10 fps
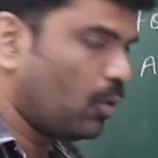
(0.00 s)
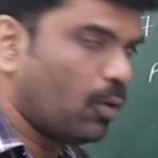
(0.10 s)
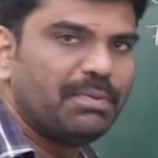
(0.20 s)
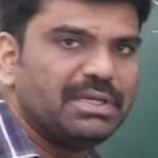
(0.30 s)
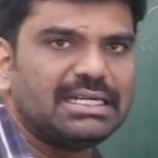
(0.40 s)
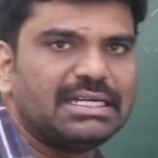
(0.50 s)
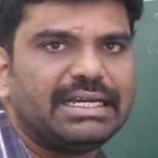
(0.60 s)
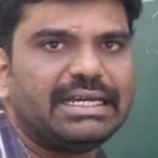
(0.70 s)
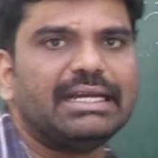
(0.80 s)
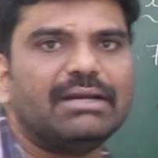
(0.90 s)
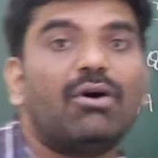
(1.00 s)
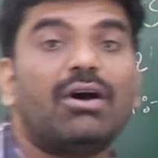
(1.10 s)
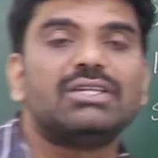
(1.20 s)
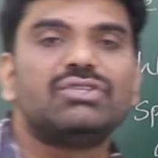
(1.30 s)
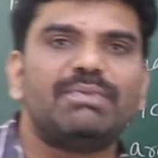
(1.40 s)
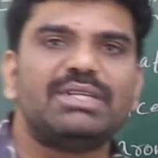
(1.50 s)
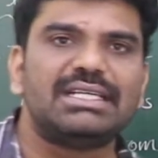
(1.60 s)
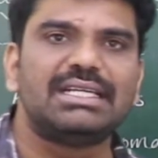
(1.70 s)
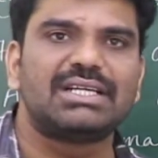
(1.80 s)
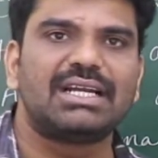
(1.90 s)
obesity what is
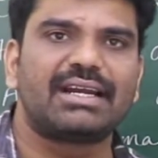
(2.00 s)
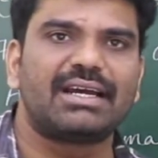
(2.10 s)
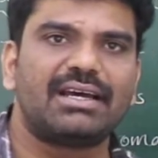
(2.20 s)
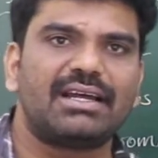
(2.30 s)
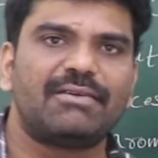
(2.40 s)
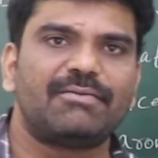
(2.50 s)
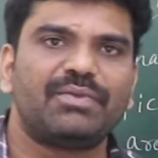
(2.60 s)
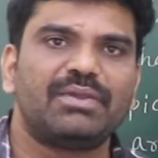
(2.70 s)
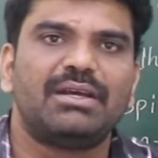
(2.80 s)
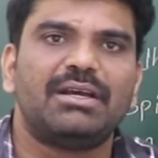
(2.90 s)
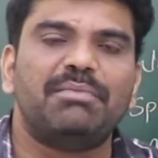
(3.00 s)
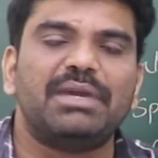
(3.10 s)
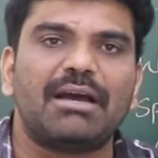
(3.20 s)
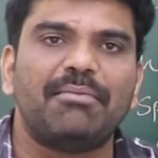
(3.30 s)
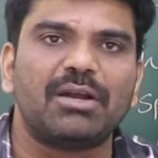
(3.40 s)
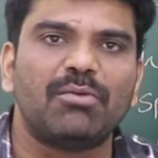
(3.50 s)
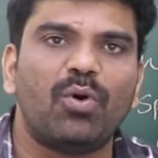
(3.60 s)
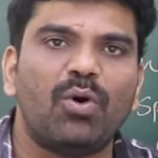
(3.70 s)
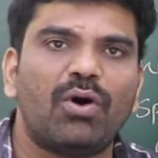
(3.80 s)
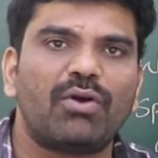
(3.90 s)
obesity children becoming
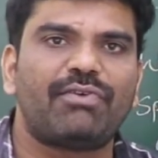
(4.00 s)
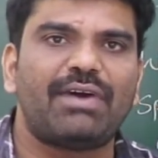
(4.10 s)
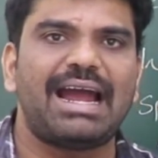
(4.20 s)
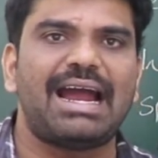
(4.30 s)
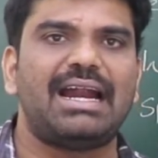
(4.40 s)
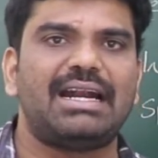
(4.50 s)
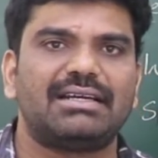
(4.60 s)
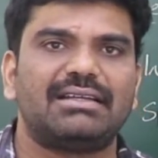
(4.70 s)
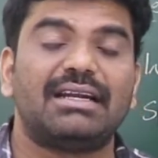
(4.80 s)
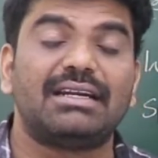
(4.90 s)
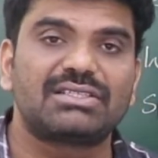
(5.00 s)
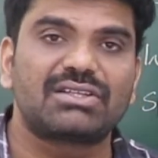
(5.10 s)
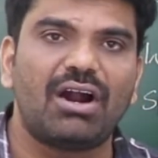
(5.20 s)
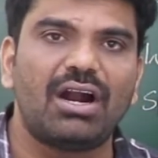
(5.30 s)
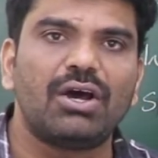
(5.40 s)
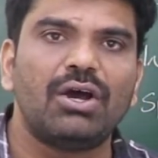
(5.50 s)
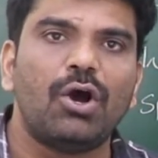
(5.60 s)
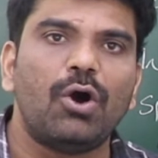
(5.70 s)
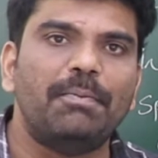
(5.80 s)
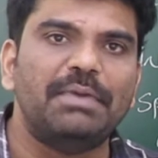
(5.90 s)
more fat that is called
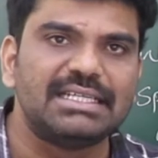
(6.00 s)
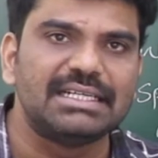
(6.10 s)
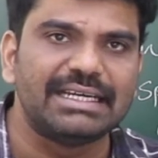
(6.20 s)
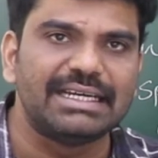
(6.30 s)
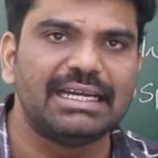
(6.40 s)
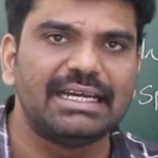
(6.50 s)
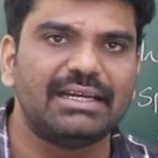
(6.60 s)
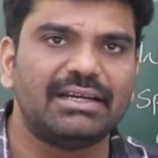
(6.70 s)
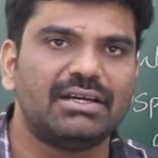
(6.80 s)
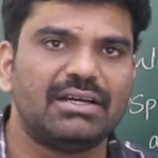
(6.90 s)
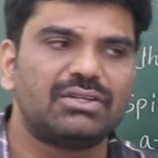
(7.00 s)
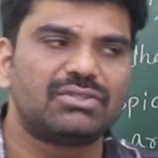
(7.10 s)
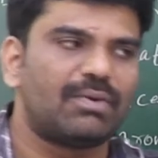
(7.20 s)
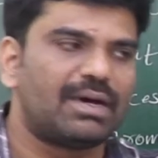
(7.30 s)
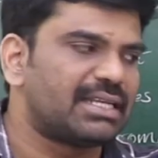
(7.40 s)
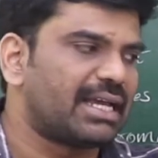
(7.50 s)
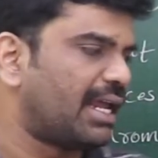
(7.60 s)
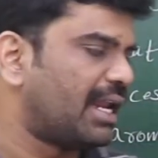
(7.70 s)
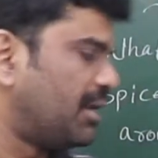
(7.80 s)
obesity so once again i